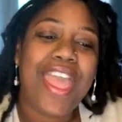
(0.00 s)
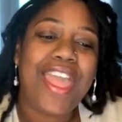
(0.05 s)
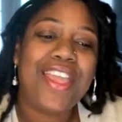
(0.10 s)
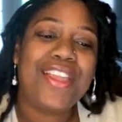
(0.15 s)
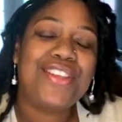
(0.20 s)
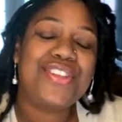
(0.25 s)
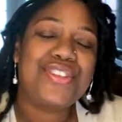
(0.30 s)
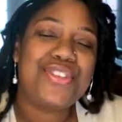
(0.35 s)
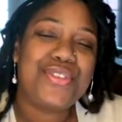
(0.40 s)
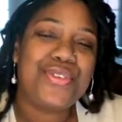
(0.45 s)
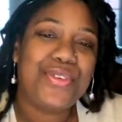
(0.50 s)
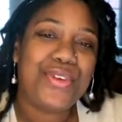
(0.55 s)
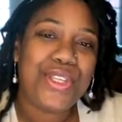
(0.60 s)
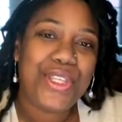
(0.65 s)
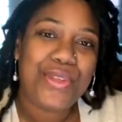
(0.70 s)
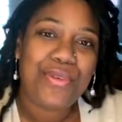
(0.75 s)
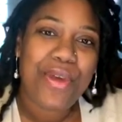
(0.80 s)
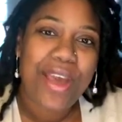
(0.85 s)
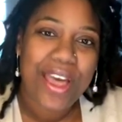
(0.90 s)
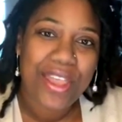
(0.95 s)
and showing
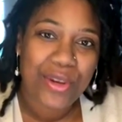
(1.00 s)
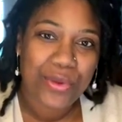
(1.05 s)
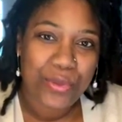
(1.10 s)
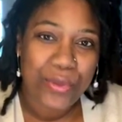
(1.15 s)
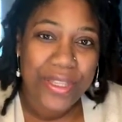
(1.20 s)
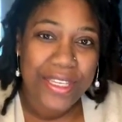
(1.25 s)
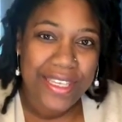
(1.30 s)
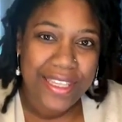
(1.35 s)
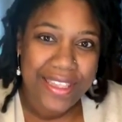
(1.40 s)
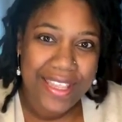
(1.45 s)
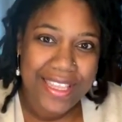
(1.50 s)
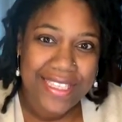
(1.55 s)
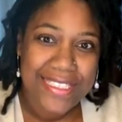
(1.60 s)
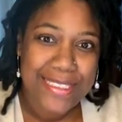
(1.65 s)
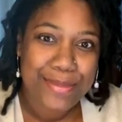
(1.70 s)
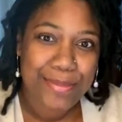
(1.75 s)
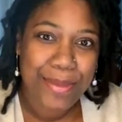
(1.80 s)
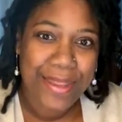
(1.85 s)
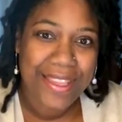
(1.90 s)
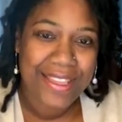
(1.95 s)
you how to win in that
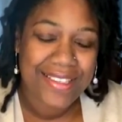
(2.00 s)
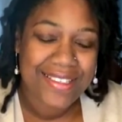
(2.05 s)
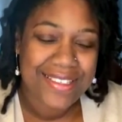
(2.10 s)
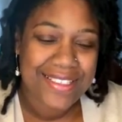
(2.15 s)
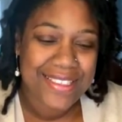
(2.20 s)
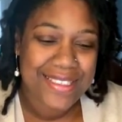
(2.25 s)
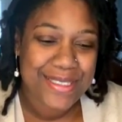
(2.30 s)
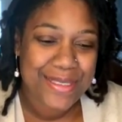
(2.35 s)
space.